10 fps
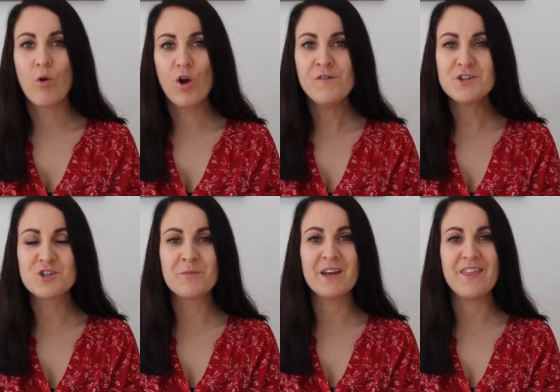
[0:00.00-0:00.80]
All over
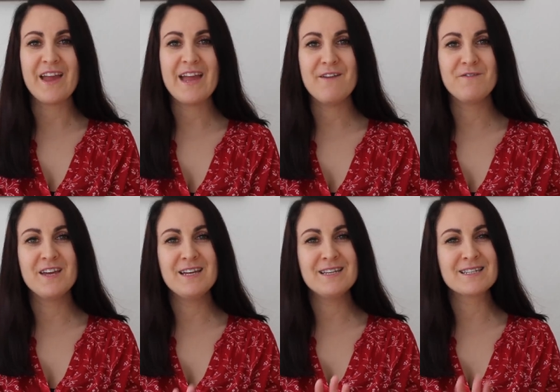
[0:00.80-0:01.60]
Germany, they have
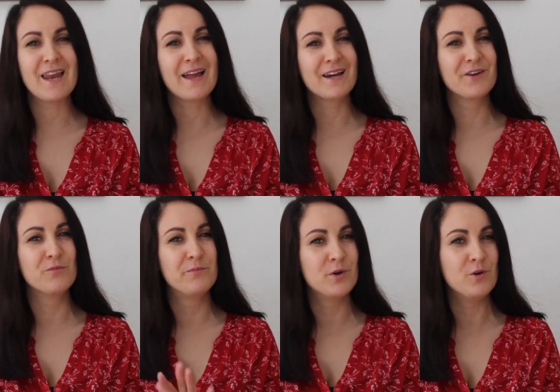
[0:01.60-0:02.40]
these like
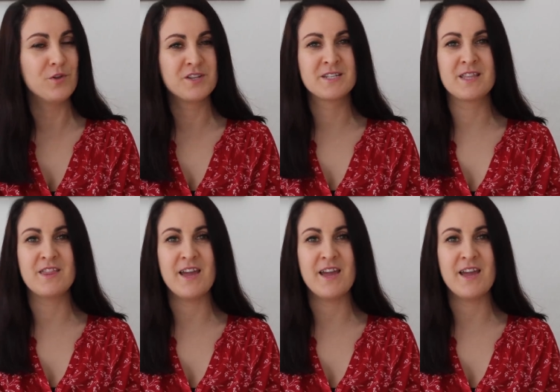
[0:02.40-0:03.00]
little booths